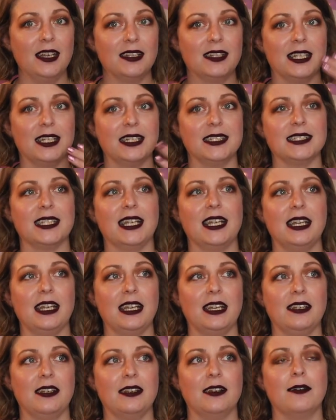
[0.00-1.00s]
that is
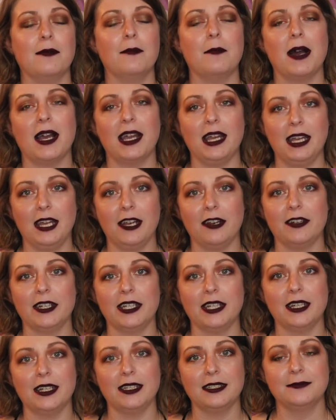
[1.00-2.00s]
in my
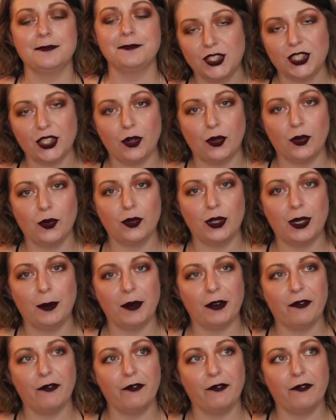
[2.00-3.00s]
area. So
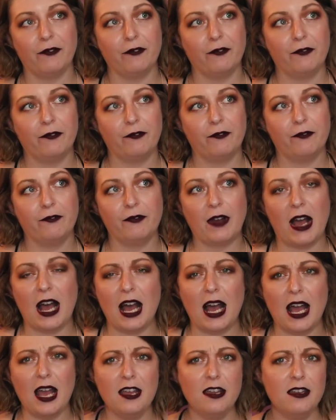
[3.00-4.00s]
number
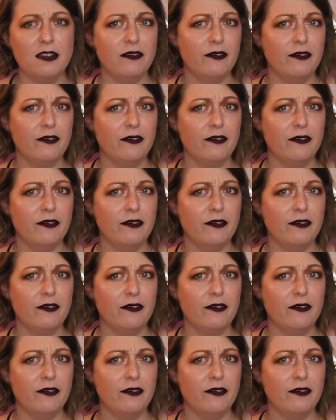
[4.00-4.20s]
five,